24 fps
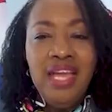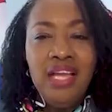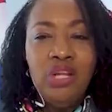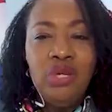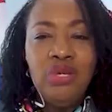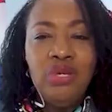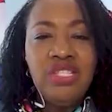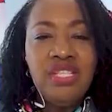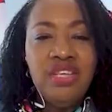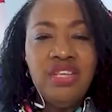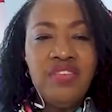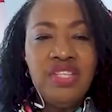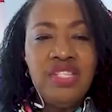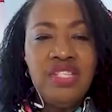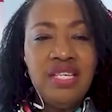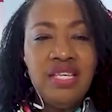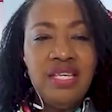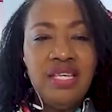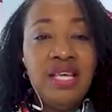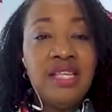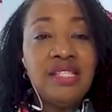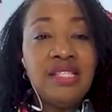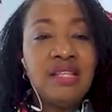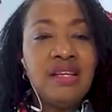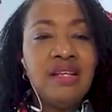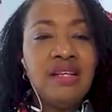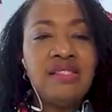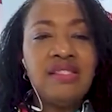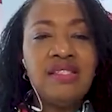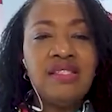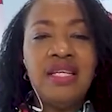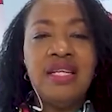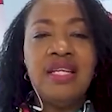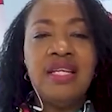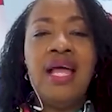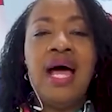Inclusivity is
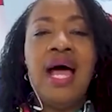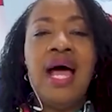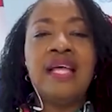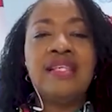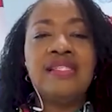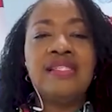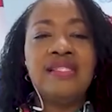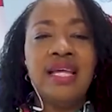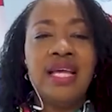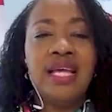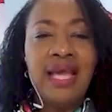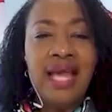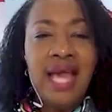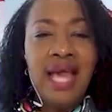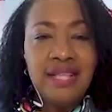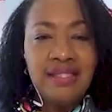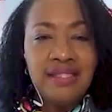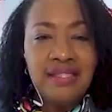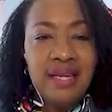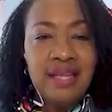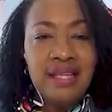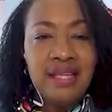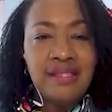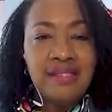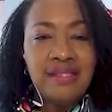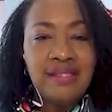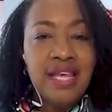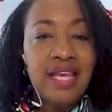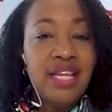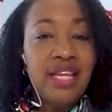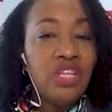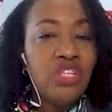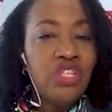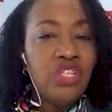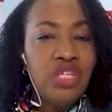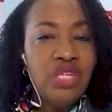considered as the catalyst
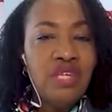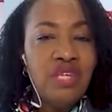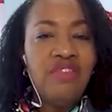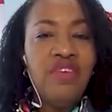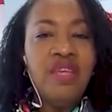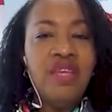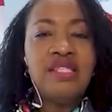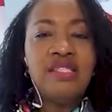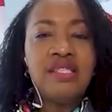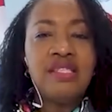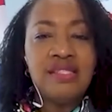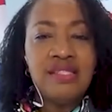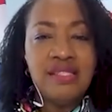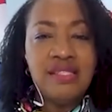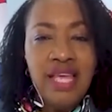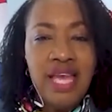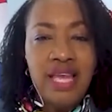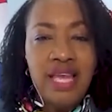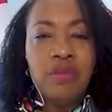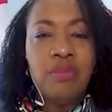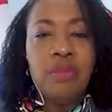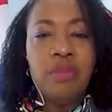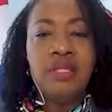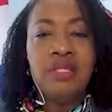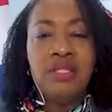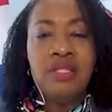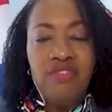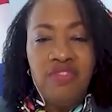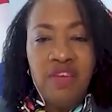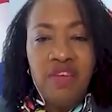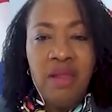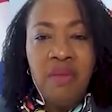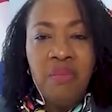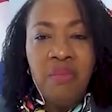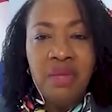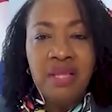in achieving sustainable
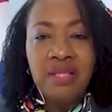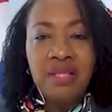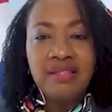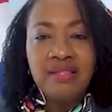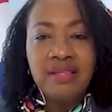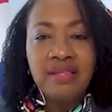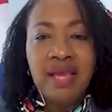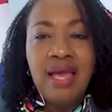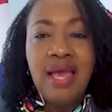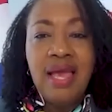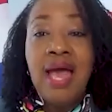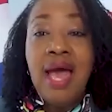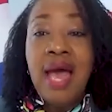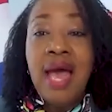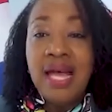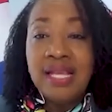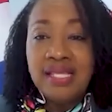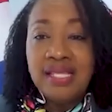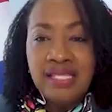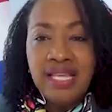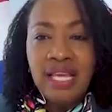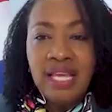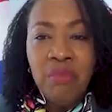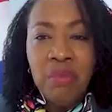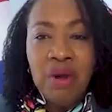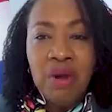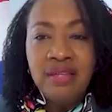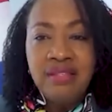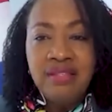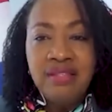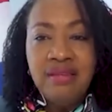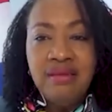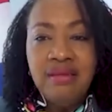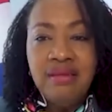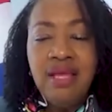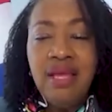development, as St.
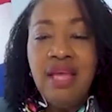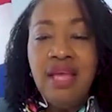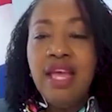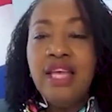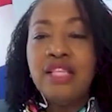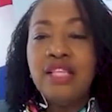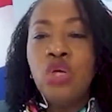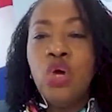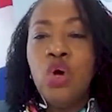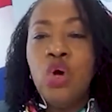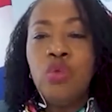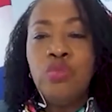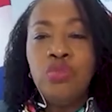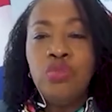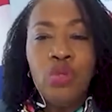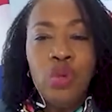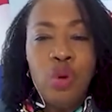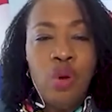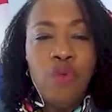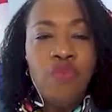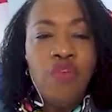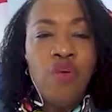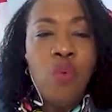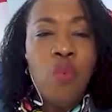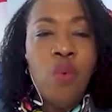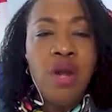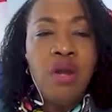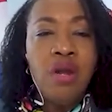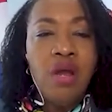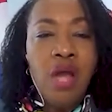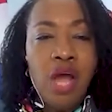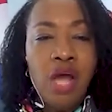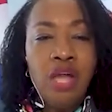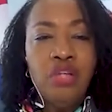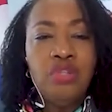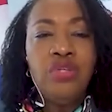Maarten is home to over
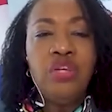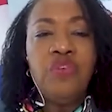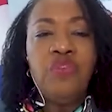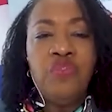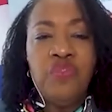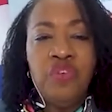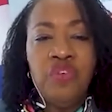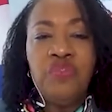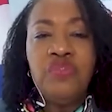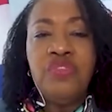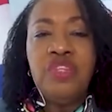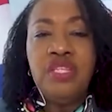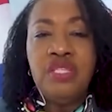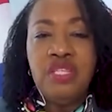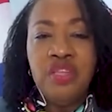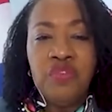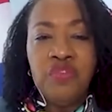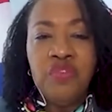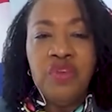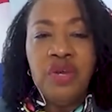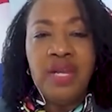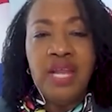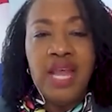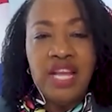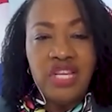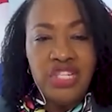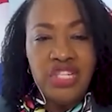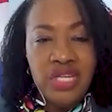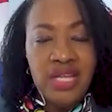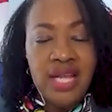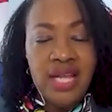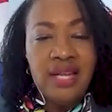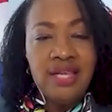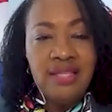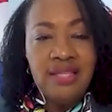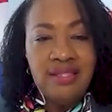150 different
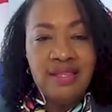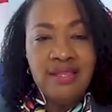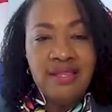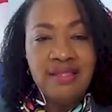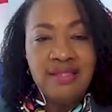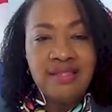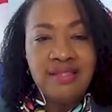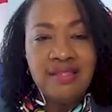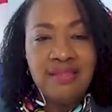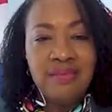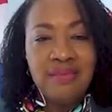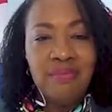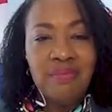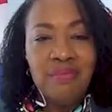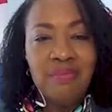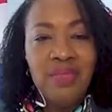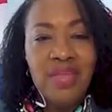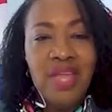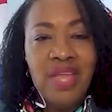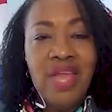nationalities.